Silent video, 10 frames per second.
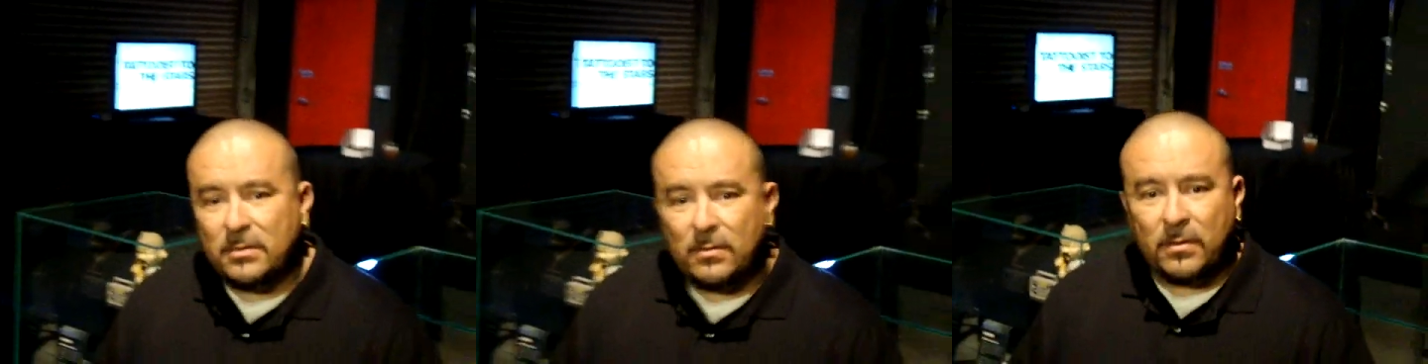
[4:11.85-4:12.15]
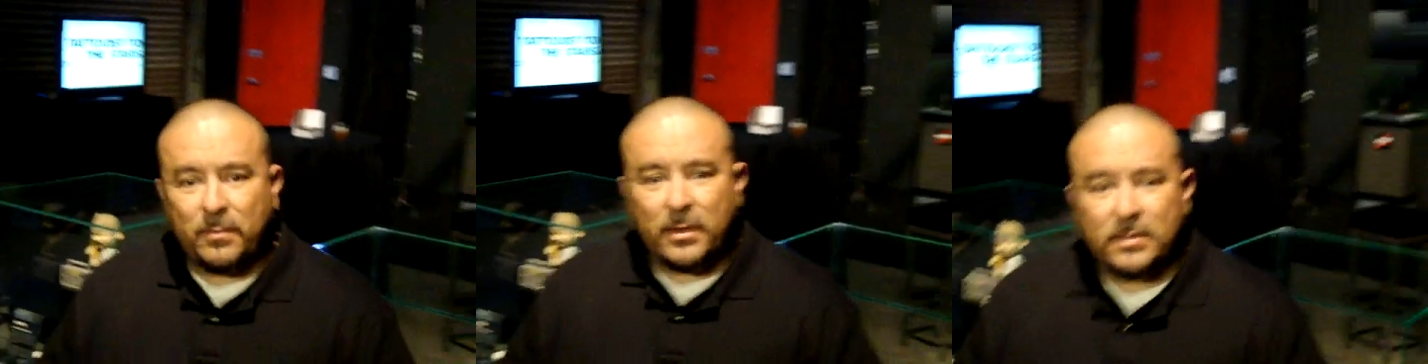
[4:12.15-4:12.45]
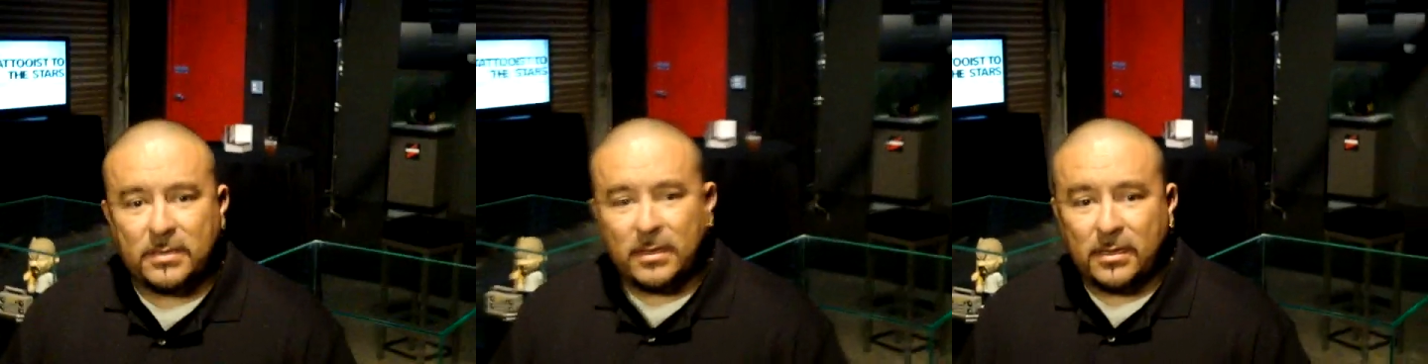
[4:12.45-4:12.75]
You know what I
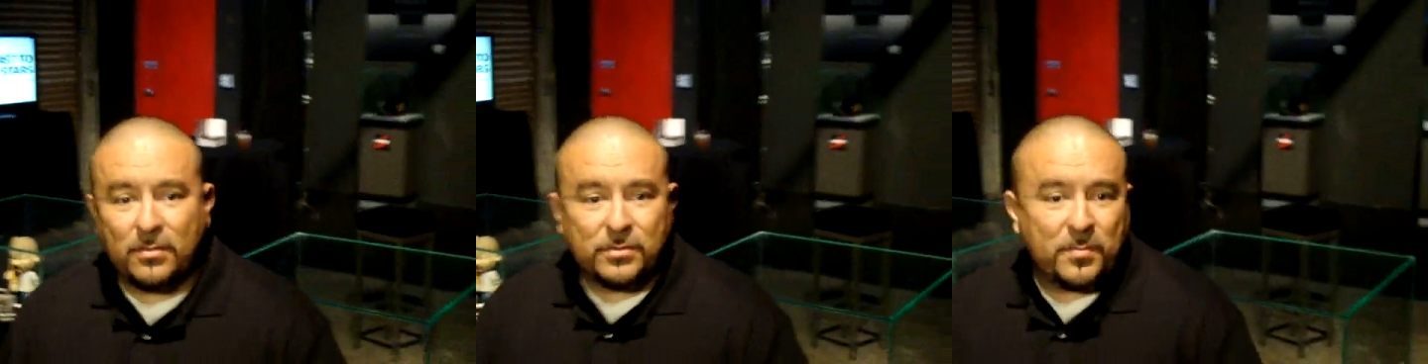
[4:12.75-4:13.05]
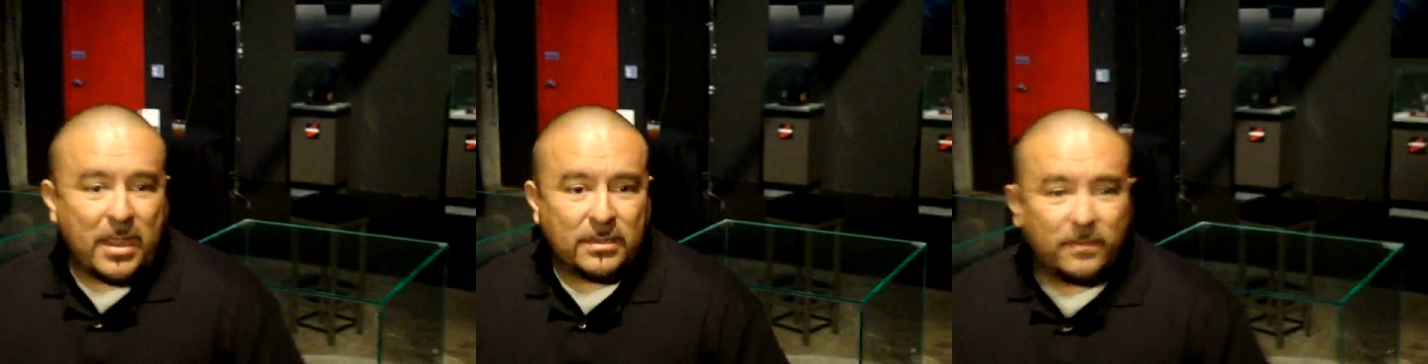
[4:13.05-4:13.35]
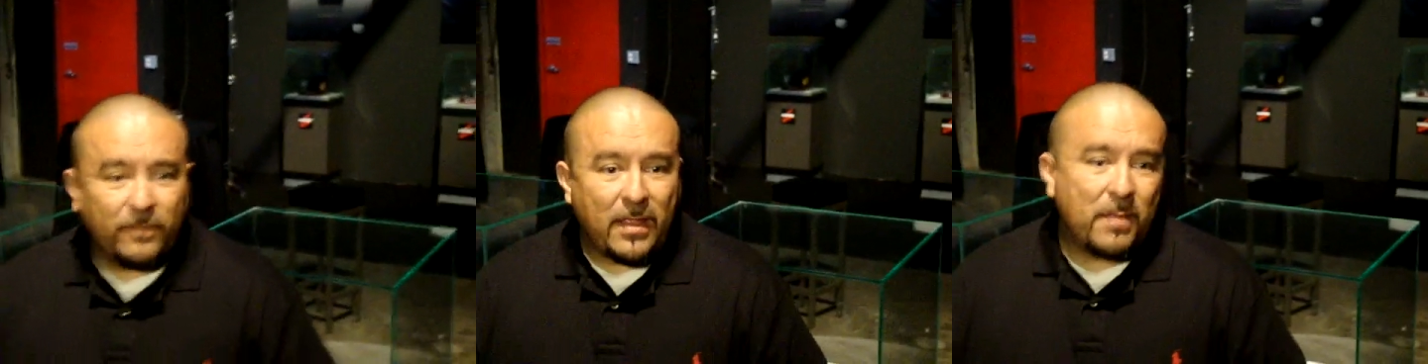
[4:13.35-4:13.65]
mean? It goes back to
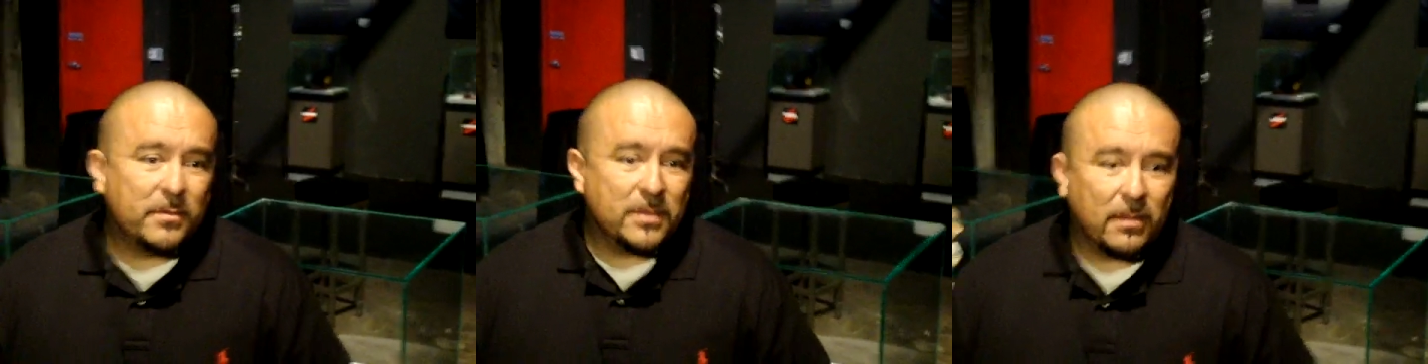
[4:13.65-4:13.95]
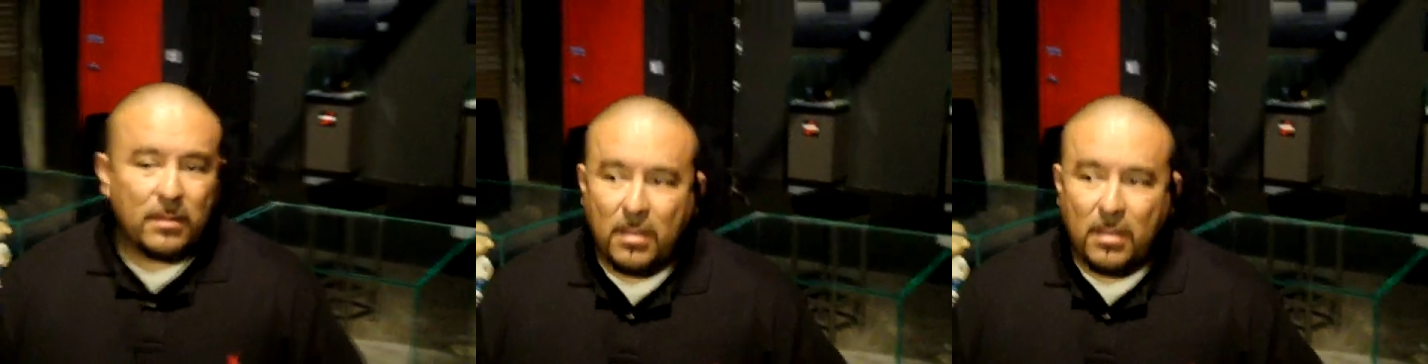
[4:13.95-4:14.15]
family thing.